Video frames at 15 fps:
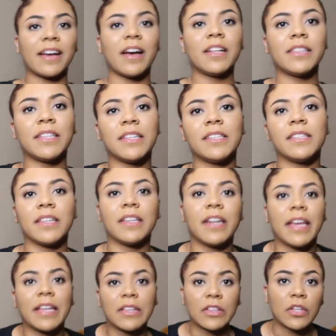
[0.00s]
got this in
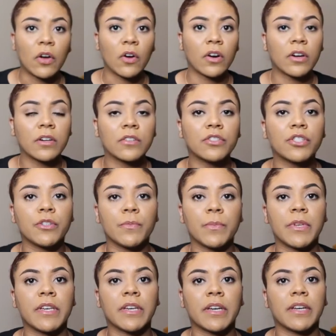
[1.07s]
a large
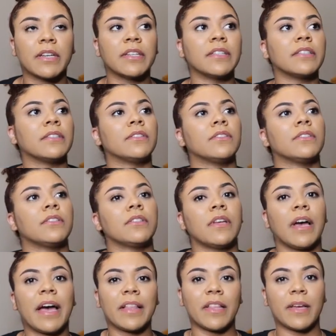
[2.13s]
because
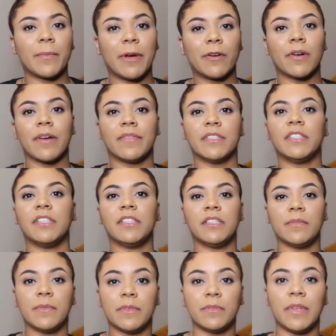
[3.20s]
I like my graphic tees
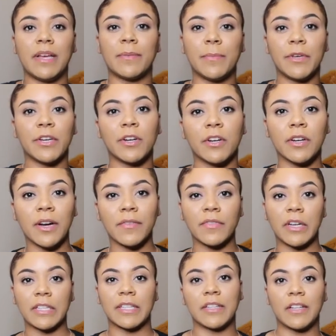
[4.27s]
to be like bigger. I
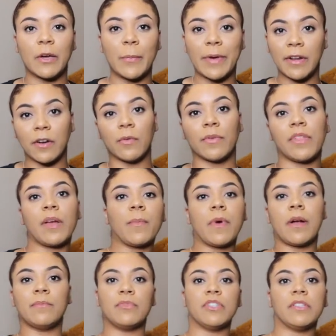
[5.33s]
feel like they look better with like
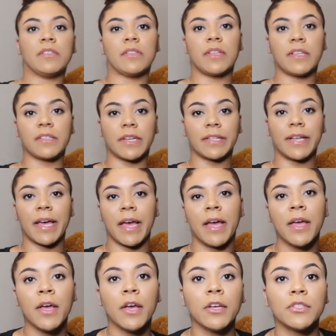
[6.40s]
mom jeans and things like that.
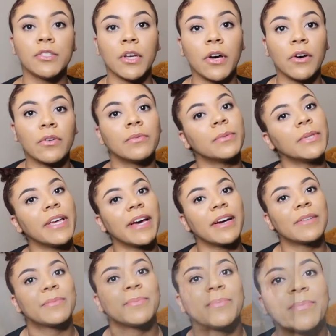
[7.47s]
So yeah.